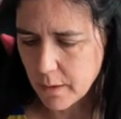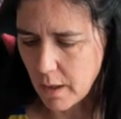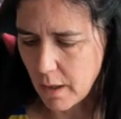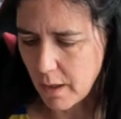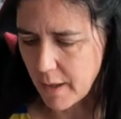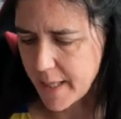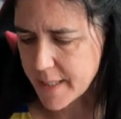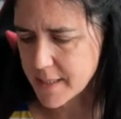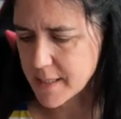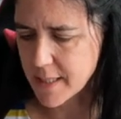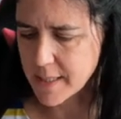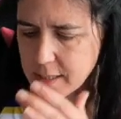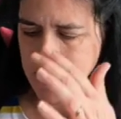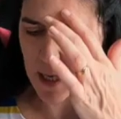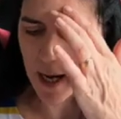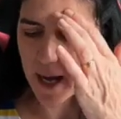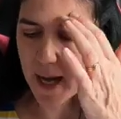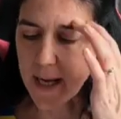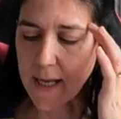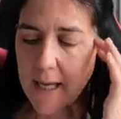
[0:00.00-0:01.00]
I did
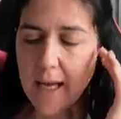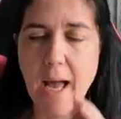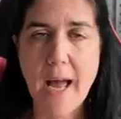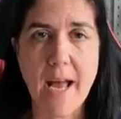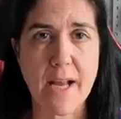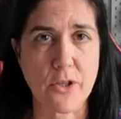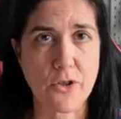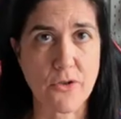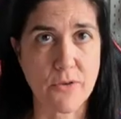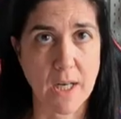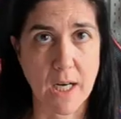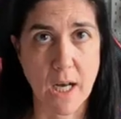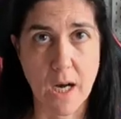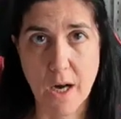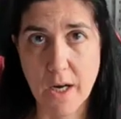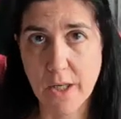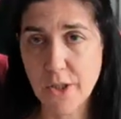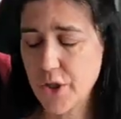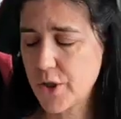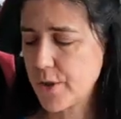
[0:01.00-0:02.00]
a extra
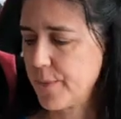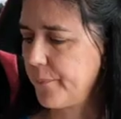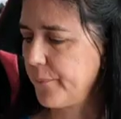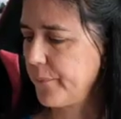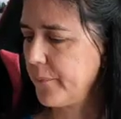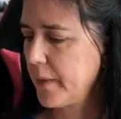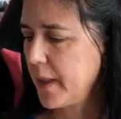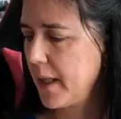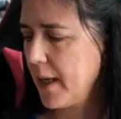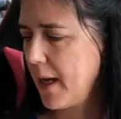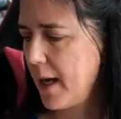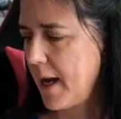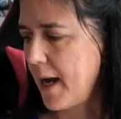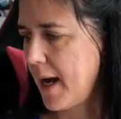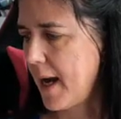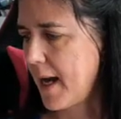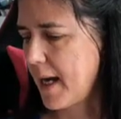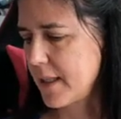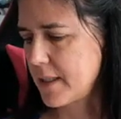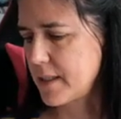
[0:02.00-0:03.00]
large,
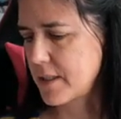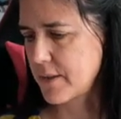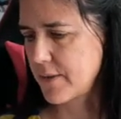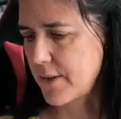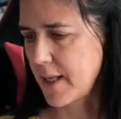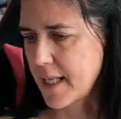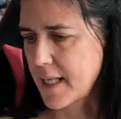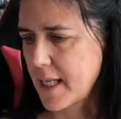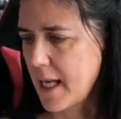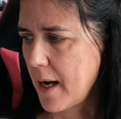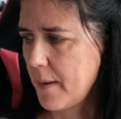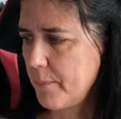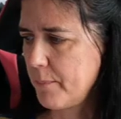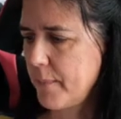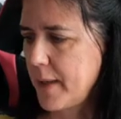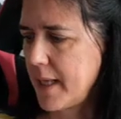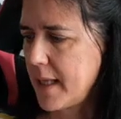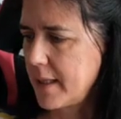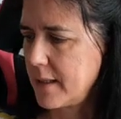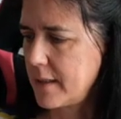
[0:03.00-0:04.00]
and they come
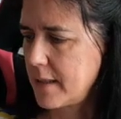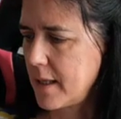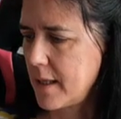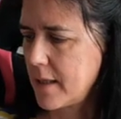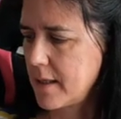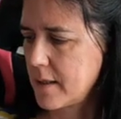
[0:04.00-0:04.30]
in